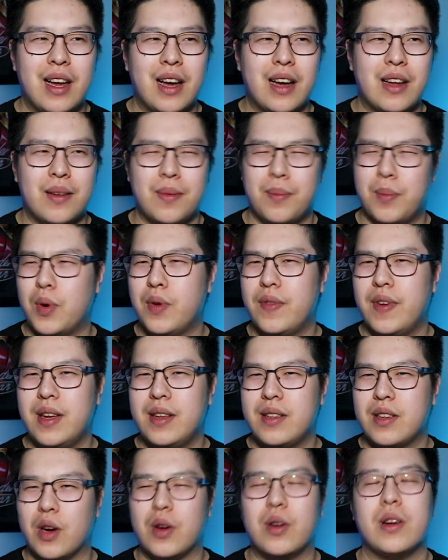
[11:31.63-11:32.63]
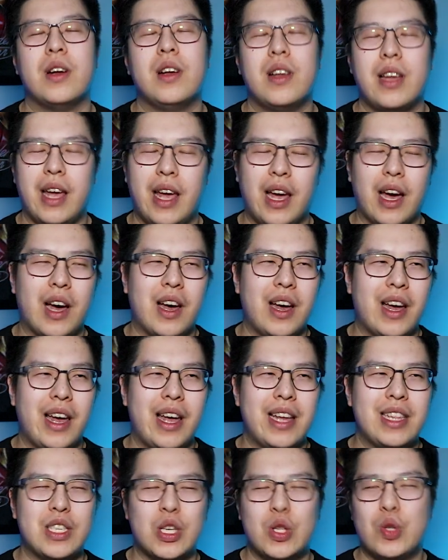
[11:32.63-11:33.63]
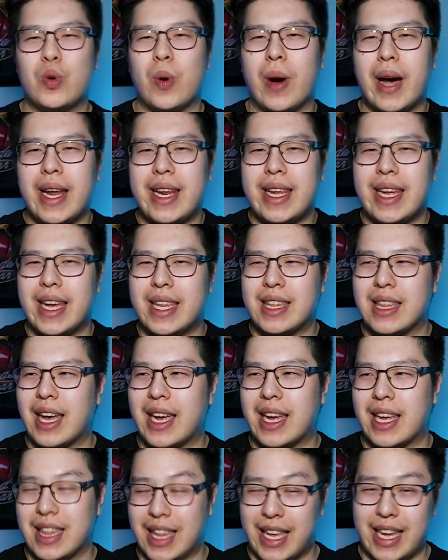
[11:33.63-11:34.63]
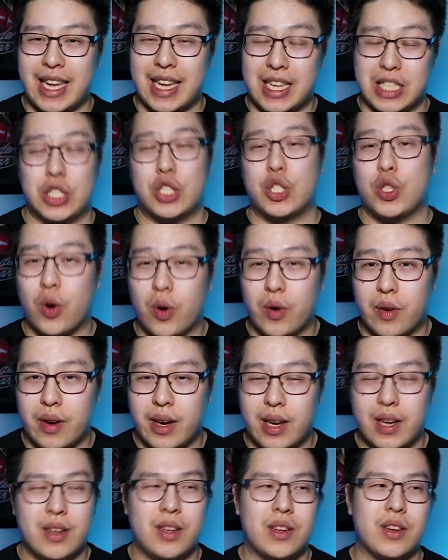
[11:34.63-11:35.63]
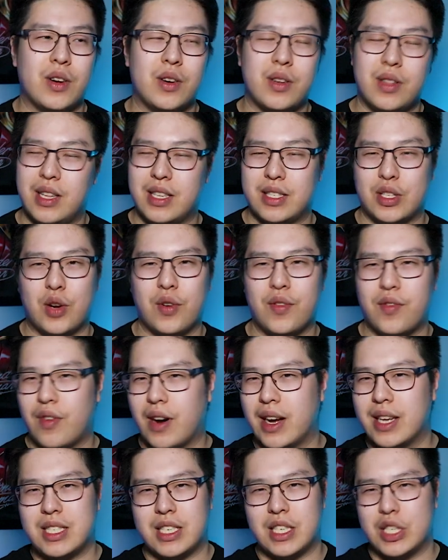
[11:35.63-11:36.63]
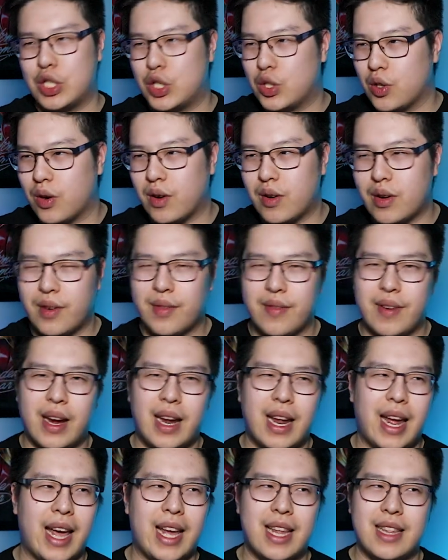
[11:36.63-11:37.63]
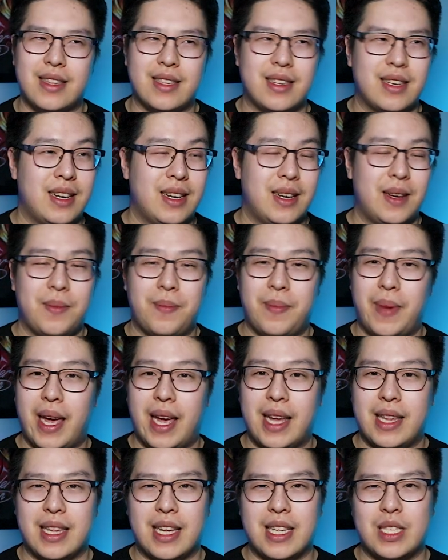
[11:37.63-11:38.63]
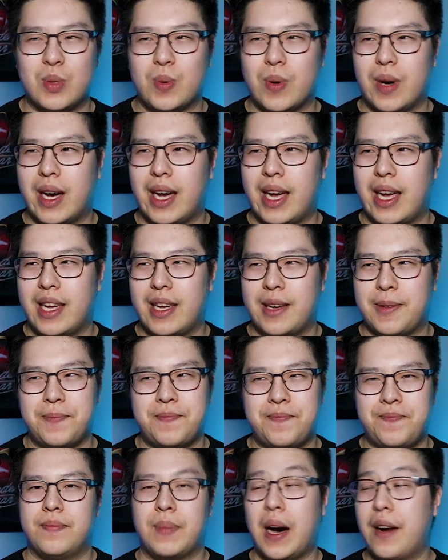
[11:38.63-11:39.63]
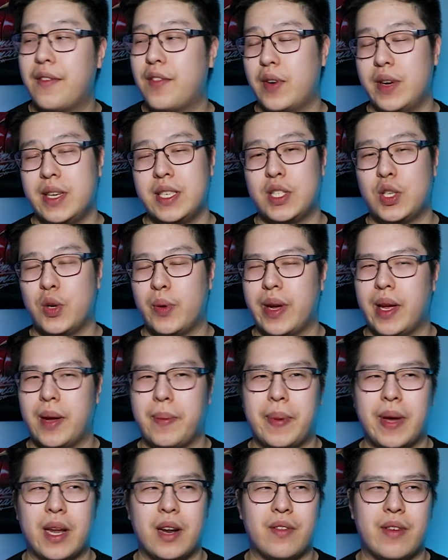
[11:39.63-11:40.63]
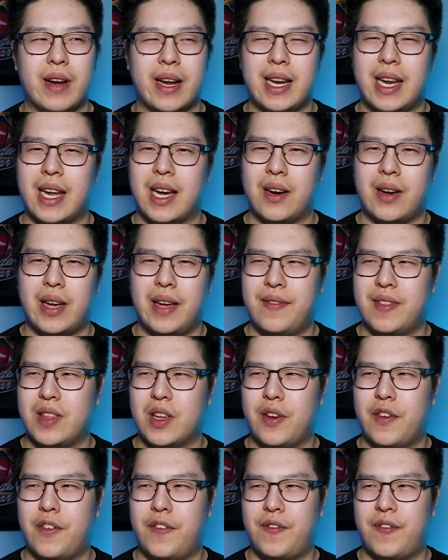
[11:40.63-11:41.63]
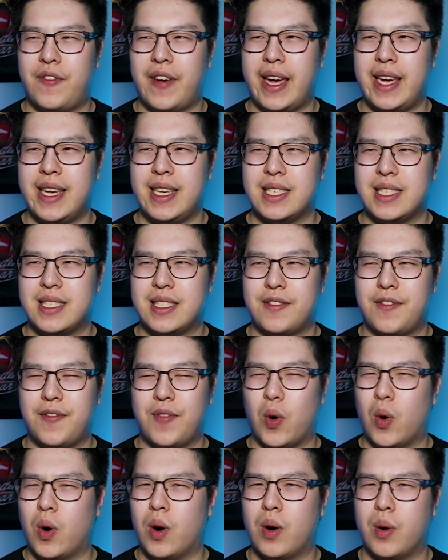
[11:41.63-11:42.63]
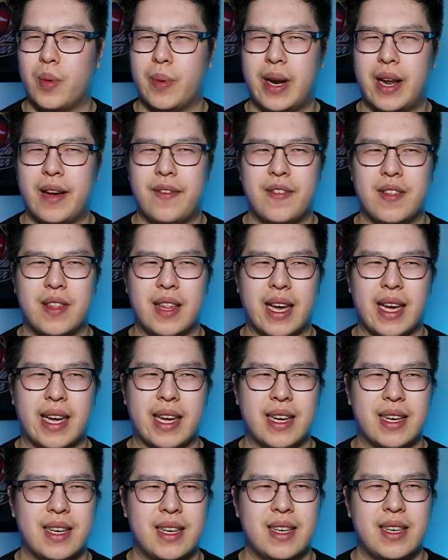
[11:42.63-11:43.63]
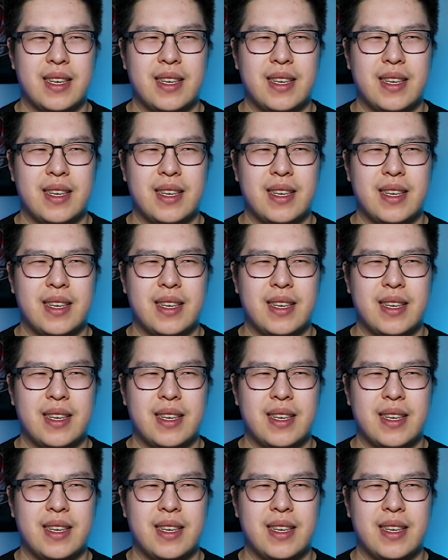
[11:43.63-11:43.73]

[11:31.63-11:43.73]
uh, movie no uh, intertwining and like linking story. You know, this overarching story, right? And man, that's why Marvel is doing it better right now, even though phase four or whatever like